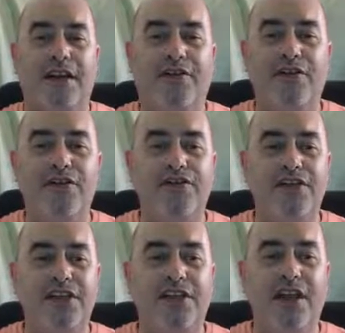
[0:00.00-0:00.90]
if
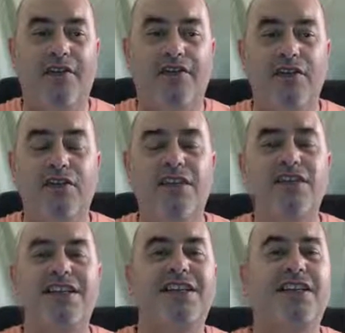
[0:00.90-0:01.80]
you can
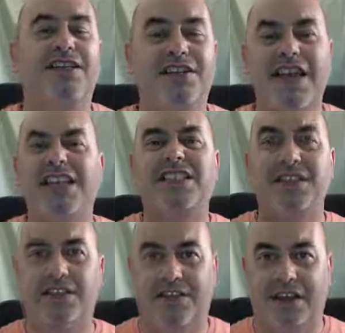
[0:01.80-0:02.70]
see the
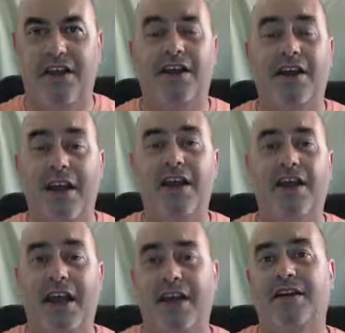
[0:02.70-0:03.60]
sexiness in it that I
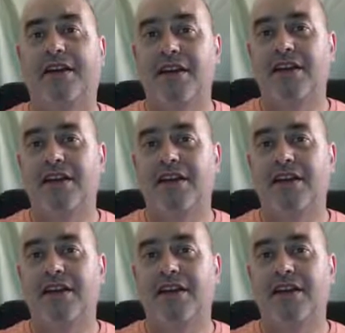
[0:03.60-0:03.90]
can,